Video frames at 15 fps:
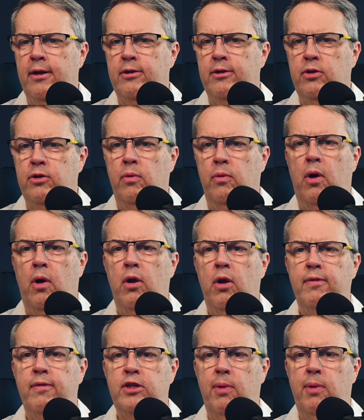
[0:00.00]
So all of
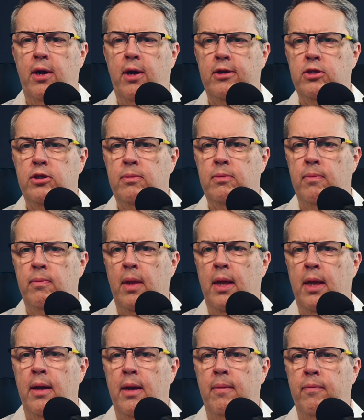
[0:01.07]
these blocks,
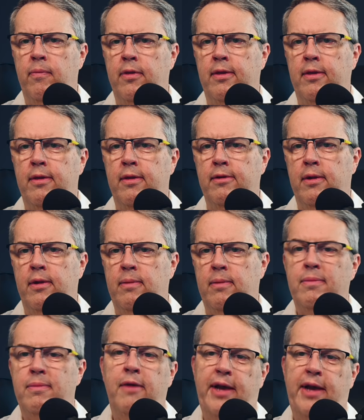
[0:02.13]

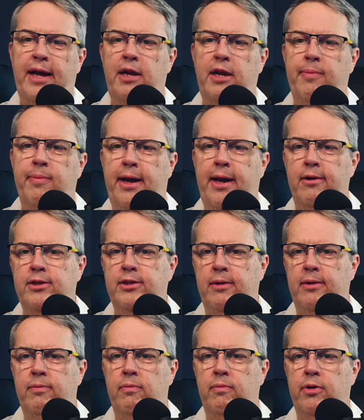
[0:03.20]
if I had any patterns,
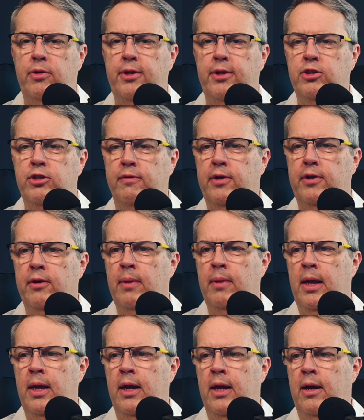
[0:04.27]
I'd put these over here.
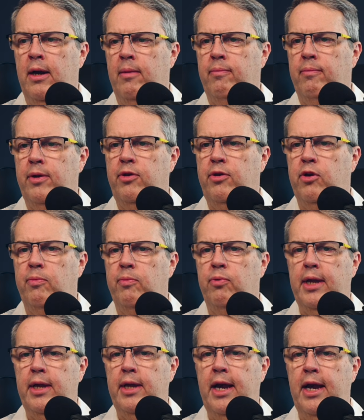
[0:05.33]
But you could
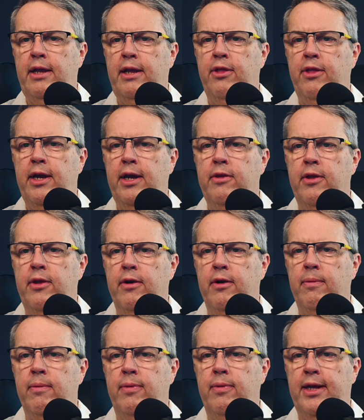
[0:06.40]
put anything in there
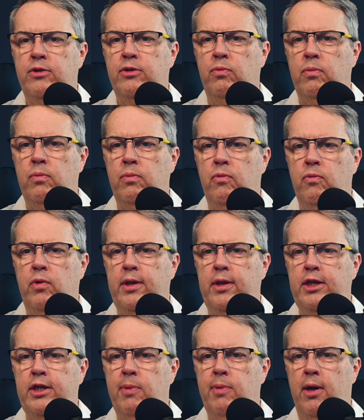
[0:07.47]
that's within
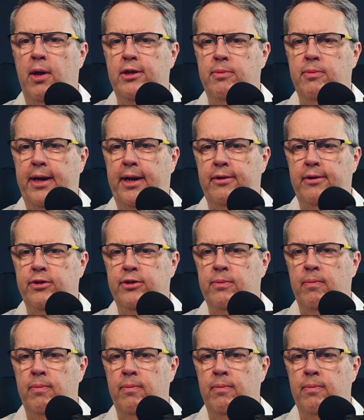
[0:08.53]
these blocks and patterns.